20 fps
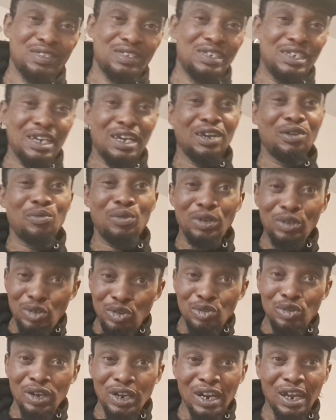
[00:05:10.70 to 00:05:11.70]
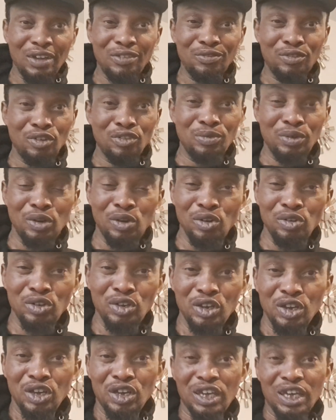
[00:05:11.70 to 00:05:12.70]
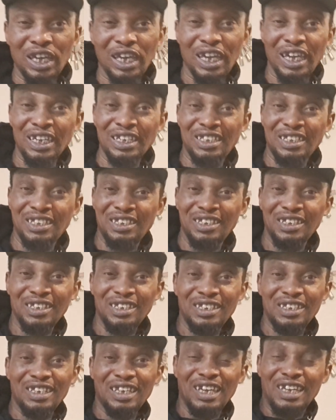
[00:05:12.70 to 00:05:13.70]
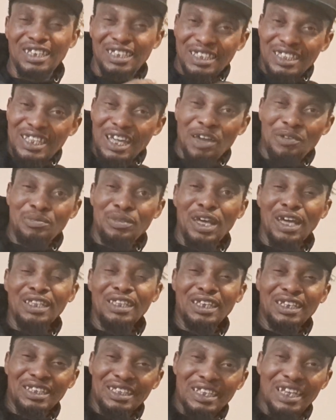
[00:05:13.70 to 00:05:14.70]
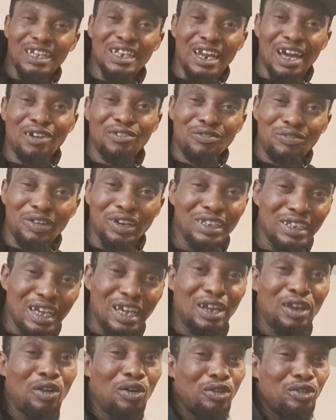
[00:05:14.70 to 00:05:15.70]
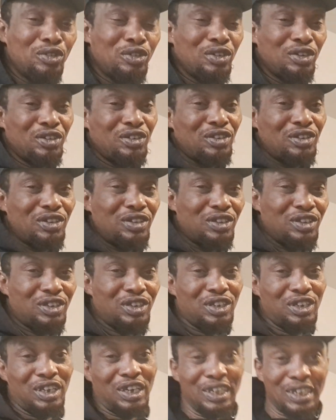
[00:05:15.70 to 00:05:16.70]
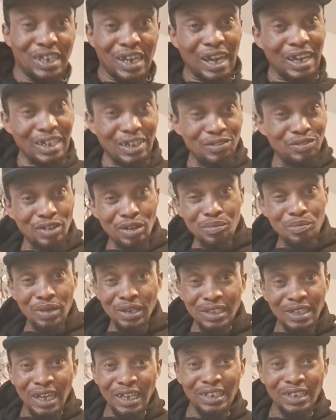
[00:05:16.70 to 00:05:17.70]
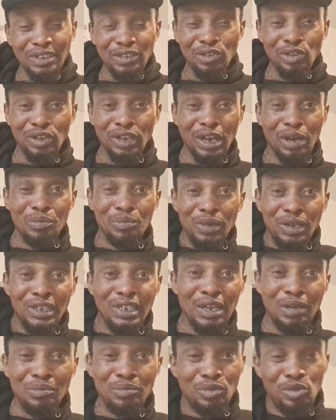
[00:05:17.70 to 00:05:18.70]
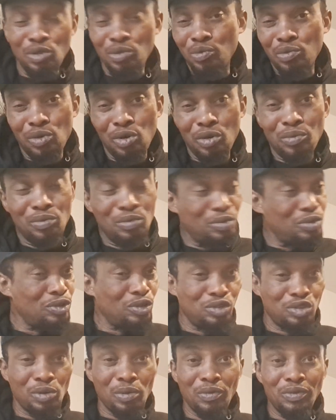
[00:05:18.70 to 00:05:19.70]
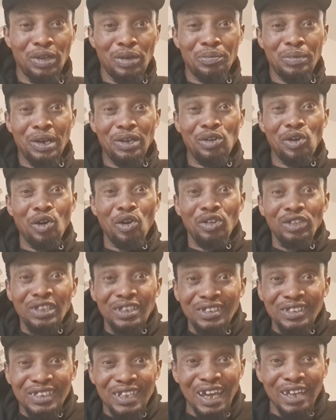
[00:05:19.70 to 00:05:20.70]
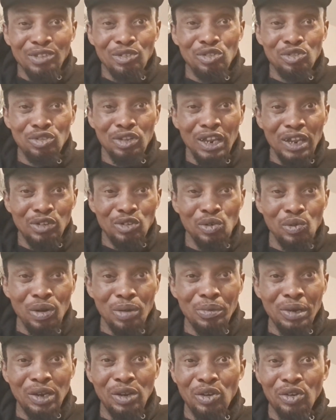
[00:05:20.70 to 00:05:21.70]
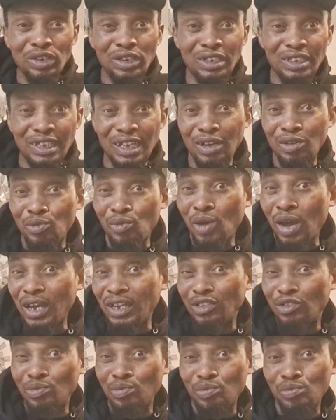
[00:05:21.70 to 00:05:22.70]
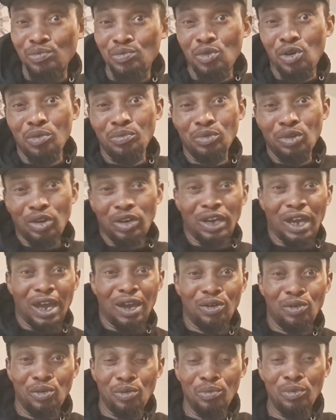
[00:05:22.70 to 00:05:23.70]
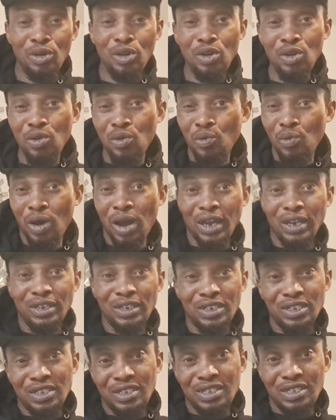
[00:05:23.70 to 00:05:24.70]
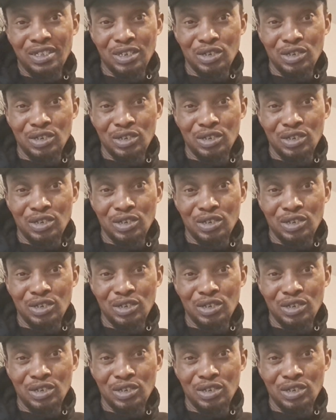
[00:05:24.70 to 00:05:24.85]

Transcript: Yeah, when children are involved, because it then that the thing affect a lot. It can give them mental disease. It can make them so bomb. Some of them might not understand. Those little ones might not understand why is mom not at home. Why is